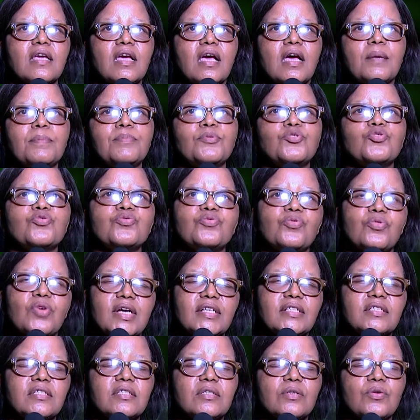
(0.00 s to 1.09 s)
up to
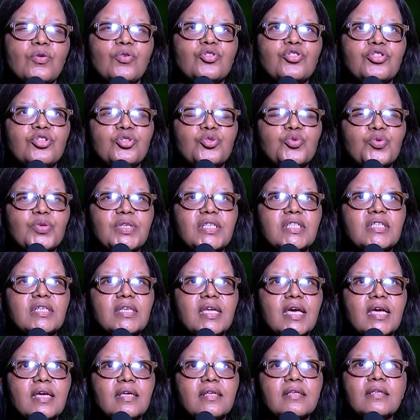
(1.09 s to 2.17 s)
until on the
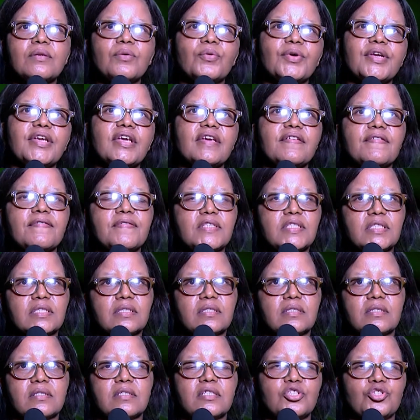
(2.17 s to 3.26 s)
29 when I
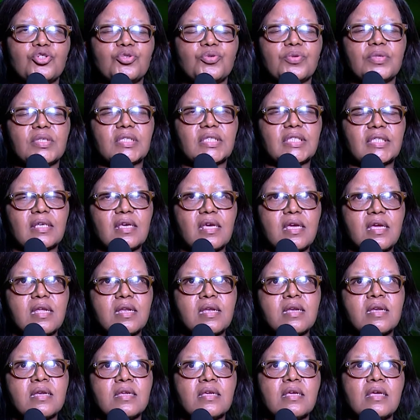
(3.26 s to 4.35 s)
visited to the
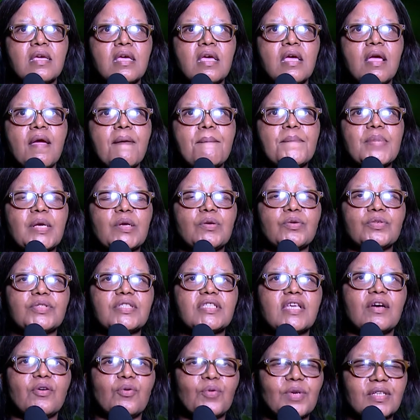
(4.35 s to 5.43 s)
scan,
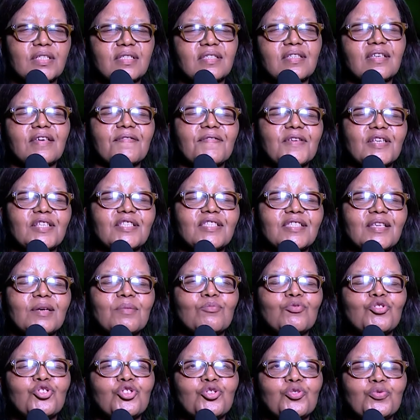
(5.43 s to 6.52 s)
because I was having
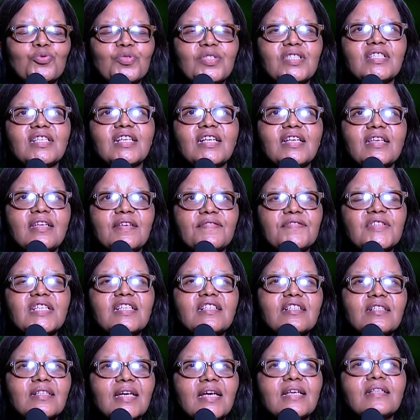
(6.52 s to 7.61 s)
some shooting left
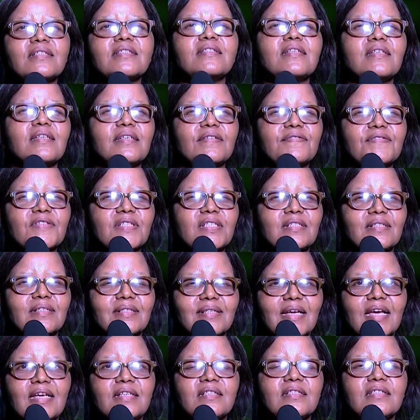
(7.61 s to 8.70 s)
and
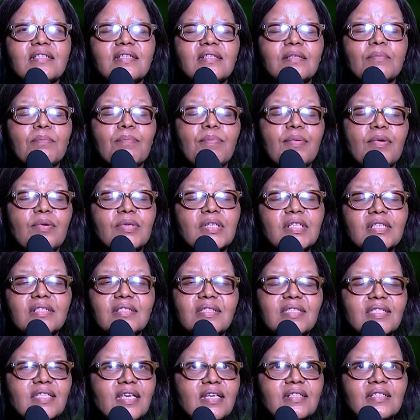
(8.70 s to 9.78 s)
right and blowing
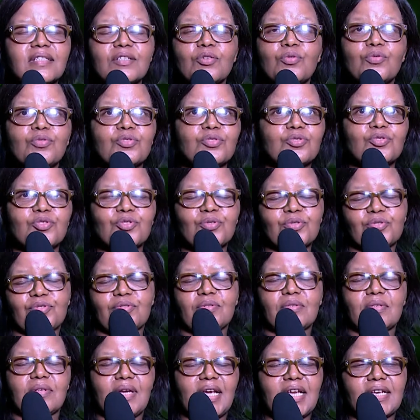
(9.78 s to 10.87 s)
inside. I couldn't
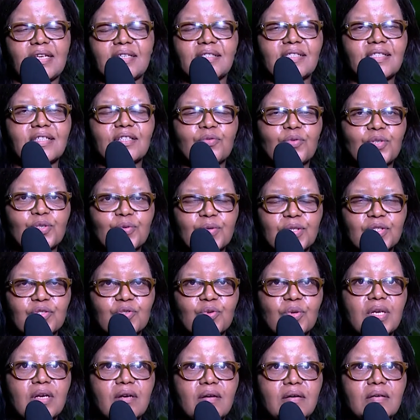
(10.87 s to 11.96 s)
understand what was
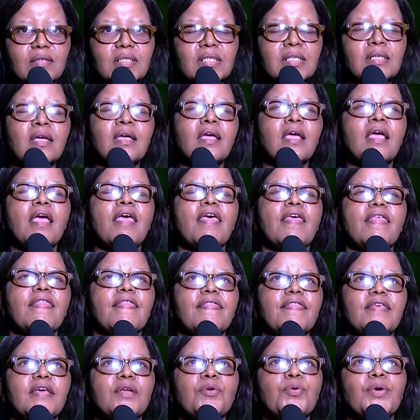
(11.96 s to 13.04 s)
going on.
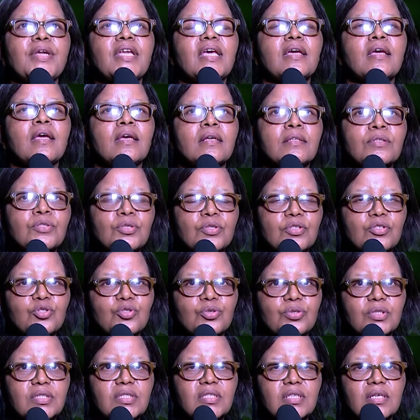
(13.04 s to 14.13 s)
Then when I get to the
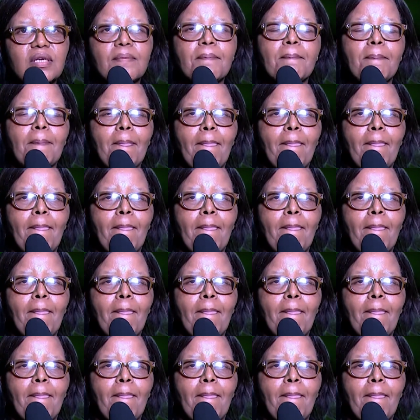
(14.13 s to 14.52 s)
doctor